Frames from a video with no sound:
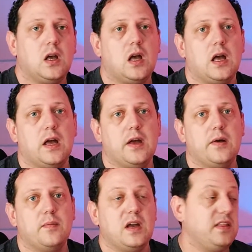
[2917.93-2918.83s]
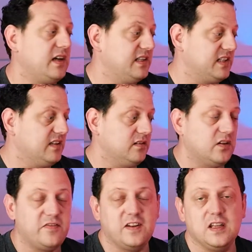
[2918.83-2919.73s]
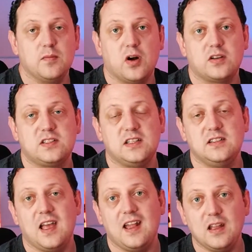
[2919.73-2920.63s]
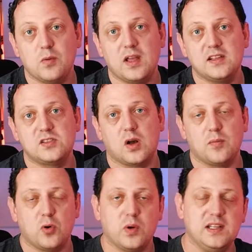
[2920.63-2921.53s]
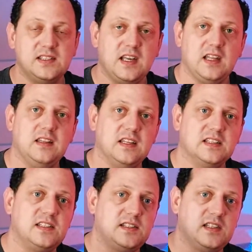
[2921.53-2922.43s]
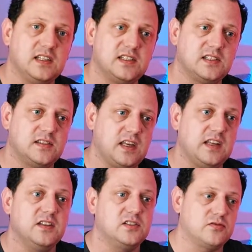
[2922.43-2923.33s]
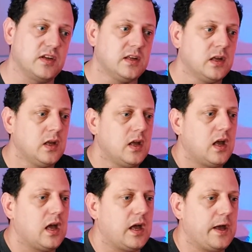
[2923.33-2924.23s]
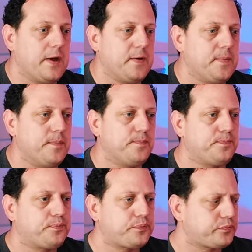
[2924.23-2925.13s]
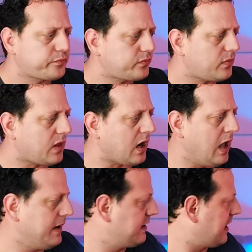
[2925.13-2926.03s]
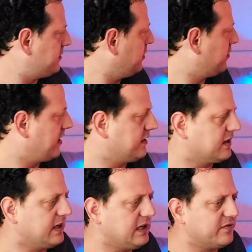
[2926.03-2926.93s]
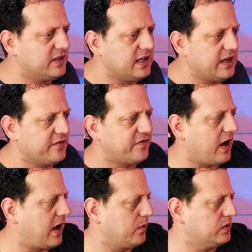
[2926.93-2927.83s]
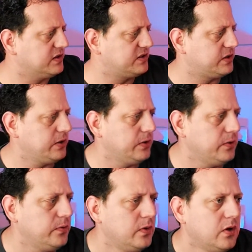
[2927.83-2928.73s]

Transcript: and that is in affiliate marketing anyway. So I'm always in this industry, and I do think that even if I was to